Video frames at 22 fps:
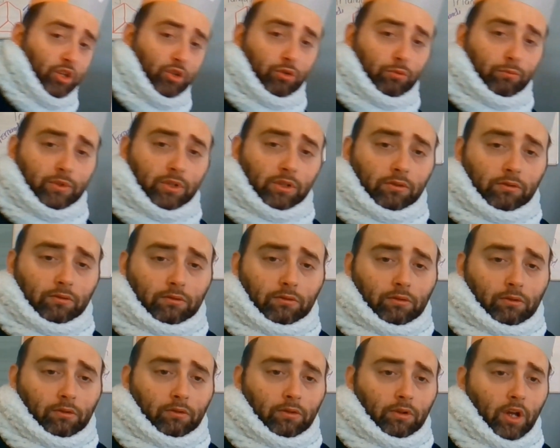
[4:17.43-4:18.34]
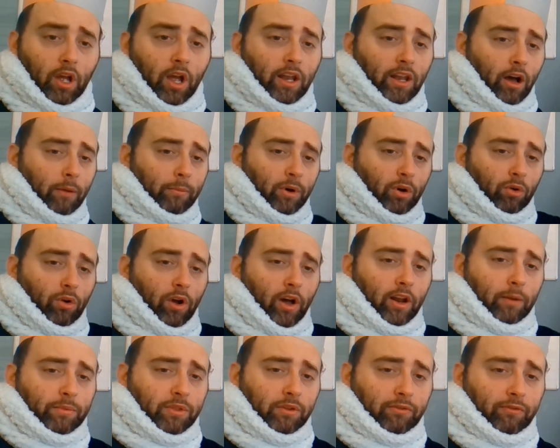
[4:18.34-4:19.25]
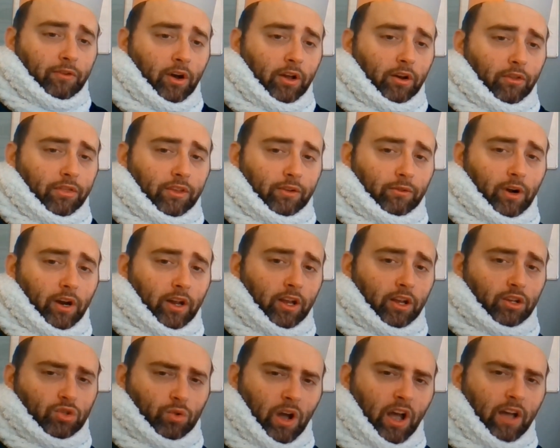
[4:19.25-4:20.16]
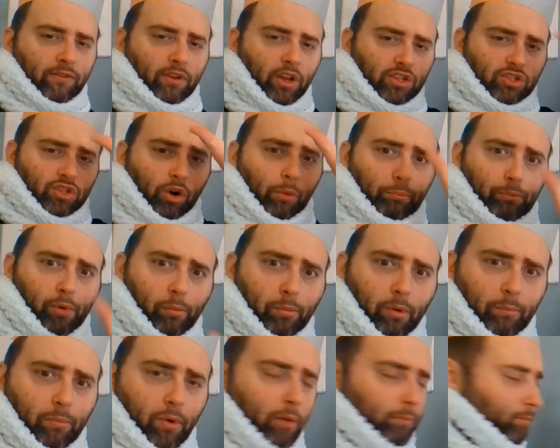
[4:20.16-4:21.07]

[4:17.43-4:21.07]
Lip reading: cubed. Now I'm going to write up the final thing right here. So I have a nice little boop, boop,